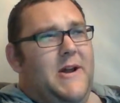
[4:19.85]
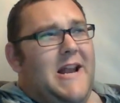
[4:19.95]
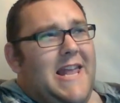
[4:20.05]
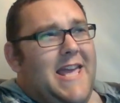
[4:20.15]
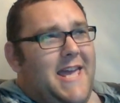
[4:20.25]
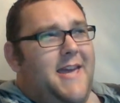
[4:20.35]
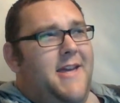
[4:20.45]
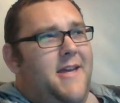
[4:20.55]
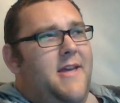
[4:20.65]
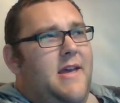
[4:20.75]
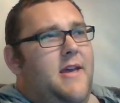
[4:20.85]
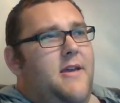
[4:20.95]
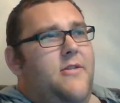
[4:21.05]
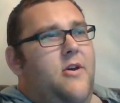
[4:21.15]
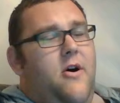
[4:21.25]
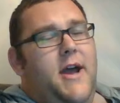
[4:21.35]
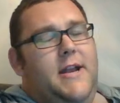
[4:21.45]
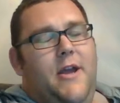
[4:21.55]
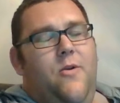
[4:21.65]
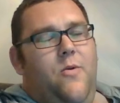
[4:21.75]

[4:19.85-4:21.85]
clear that I know